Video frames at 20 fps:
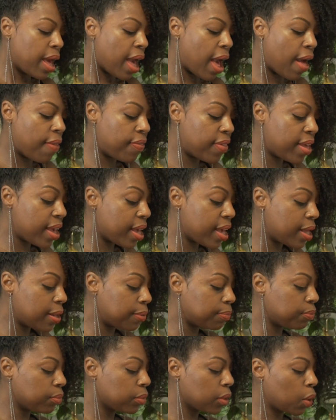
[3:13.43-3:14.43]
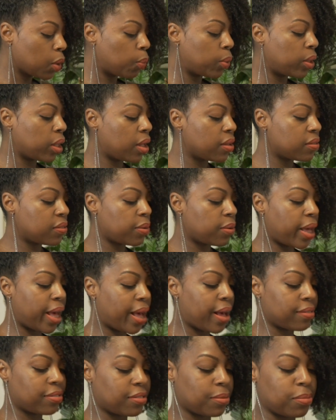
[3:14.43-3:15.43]
And then we also
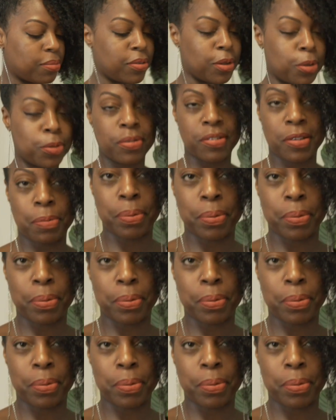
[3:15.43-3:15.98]
have some toasted